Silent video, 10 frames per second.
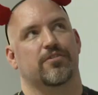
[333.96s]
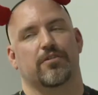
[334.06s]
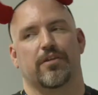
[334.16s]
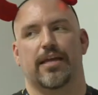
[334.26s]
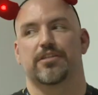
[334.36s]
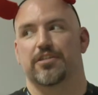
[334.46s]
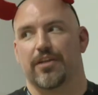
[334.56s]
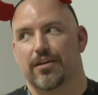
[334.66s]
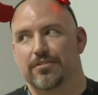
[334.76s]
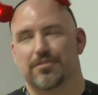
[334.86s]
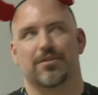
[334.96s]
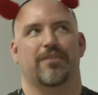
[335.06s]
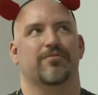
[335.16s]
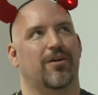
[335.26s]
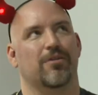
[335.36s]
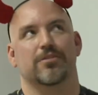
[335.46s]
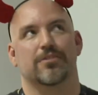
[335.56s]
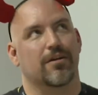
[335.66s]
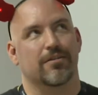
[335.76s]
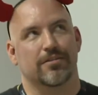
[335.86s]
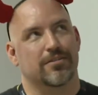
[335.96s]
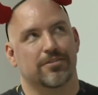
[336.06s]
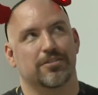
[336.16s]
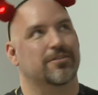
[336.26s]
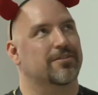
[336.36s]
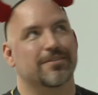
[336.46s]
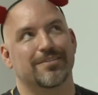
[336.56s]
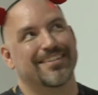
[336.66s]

or Nginx. I've always called it Nginx.